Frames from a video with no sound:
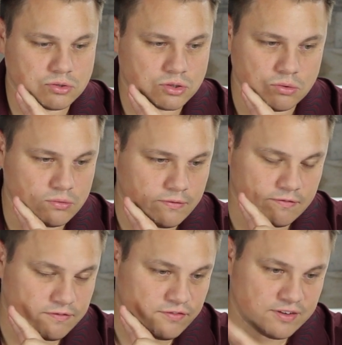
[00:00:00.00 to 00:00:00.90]
to
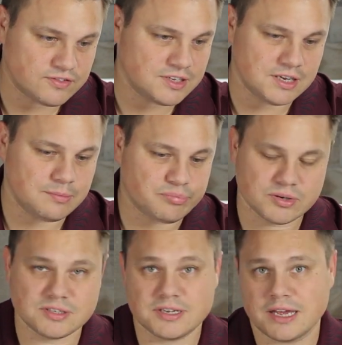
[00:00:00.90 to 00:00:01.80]

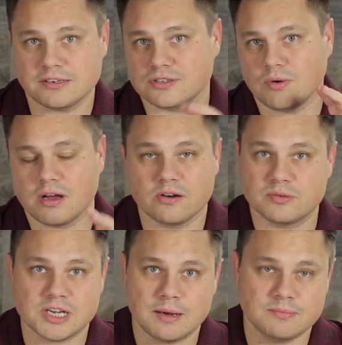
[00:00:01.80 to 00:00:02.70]
50% to
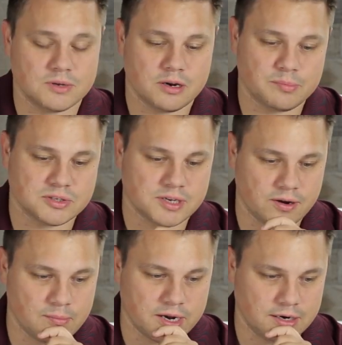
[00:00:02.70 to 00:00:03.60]
100 time 100%
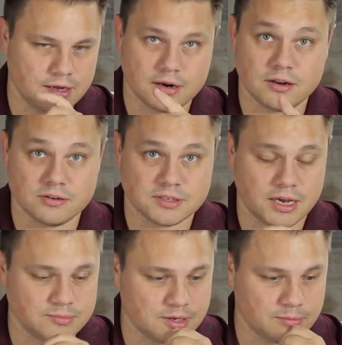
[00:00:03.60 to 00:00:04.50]
your money not 100
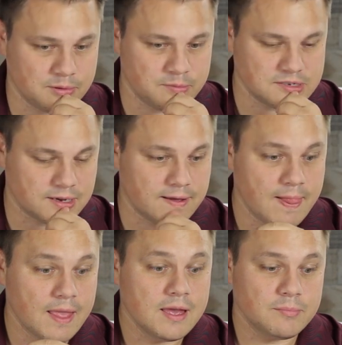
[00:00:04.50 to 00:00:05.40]
times that would be amazing
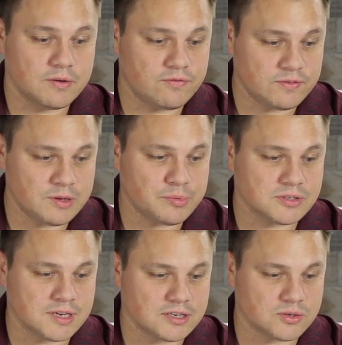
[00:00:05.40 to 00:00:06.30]
but
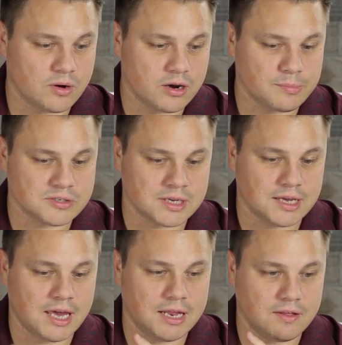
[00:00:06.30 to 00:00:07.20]
50% to
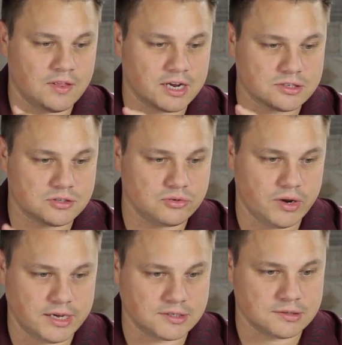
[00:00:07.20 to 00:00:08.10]
100% gain in the next two
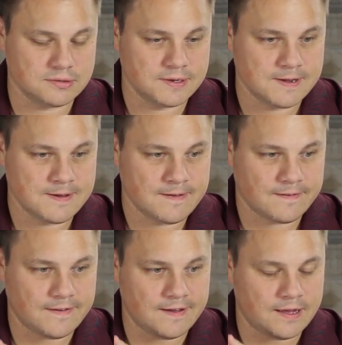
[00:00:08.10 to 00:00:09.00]
days
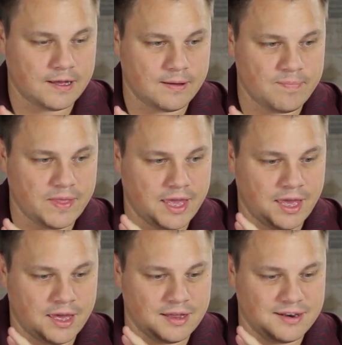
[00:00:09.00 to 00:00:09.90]
um,
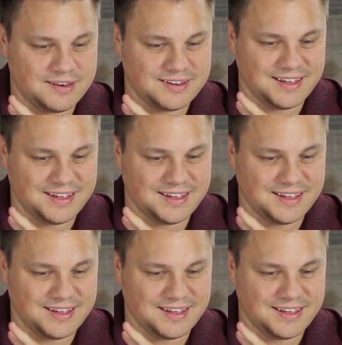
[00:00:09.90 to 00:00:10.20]
and